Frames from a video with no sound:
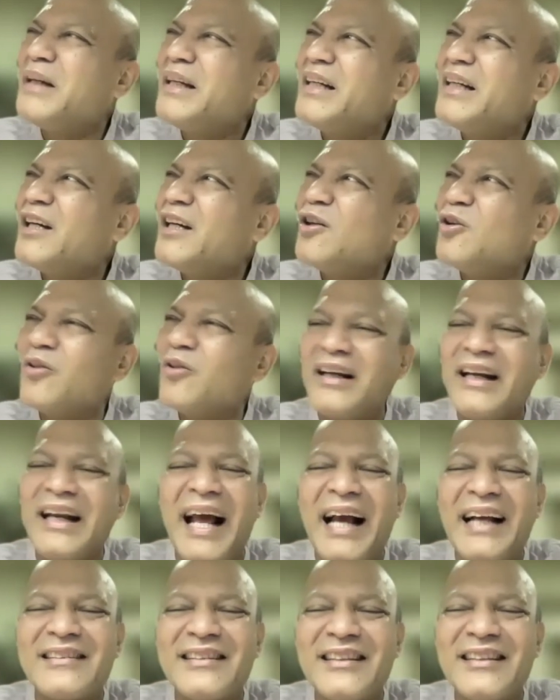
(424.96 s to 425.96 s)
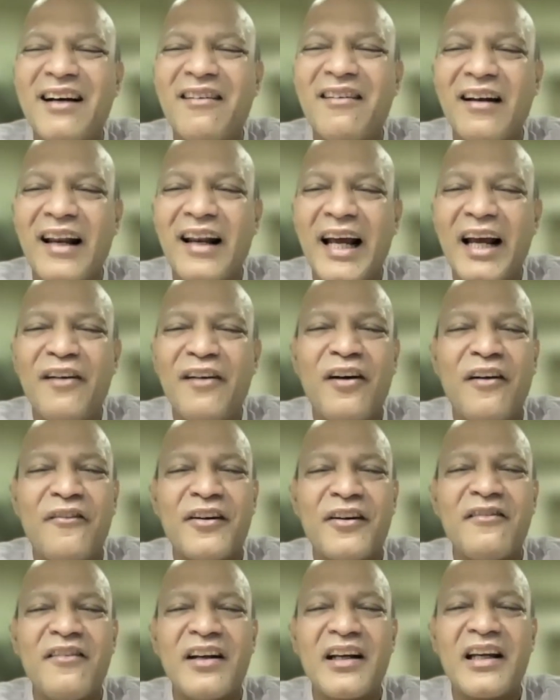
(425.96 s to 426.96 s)
begun to relax in our life
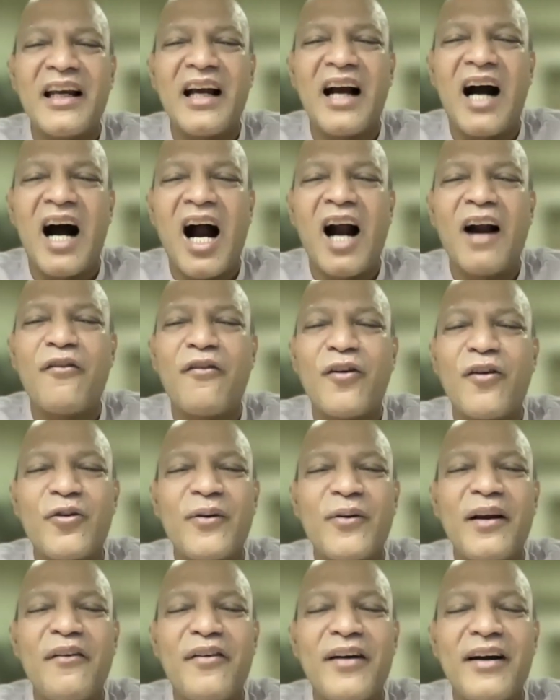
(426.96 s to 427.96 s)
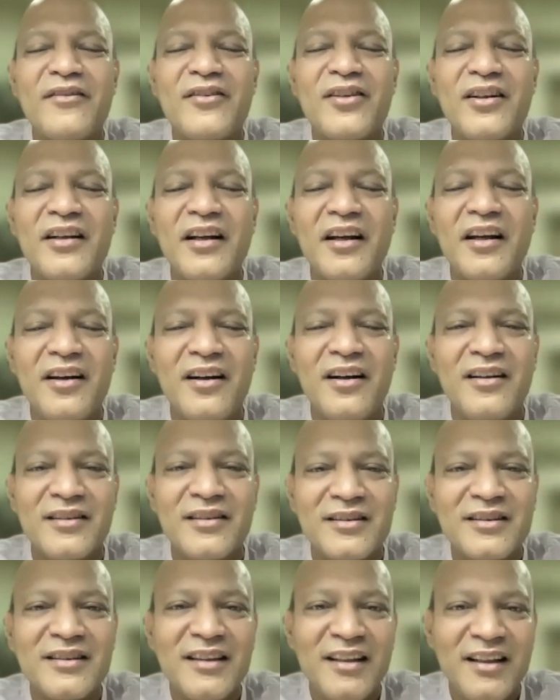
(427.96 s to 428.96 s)
after working hard for 25, 30
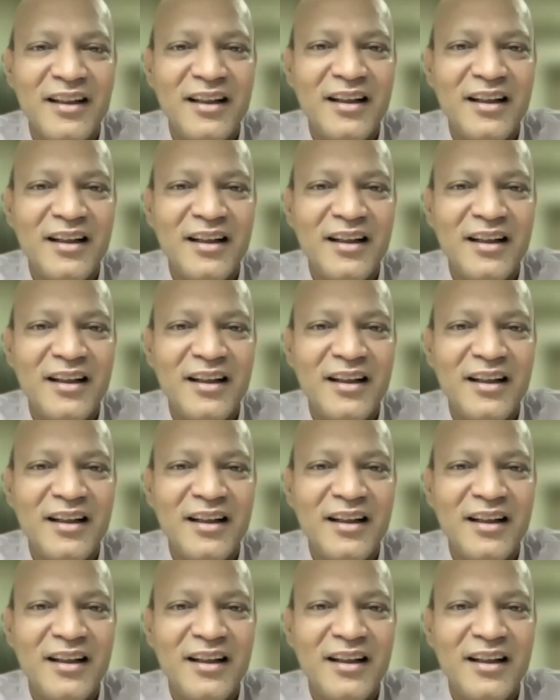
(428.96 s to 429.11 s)
years.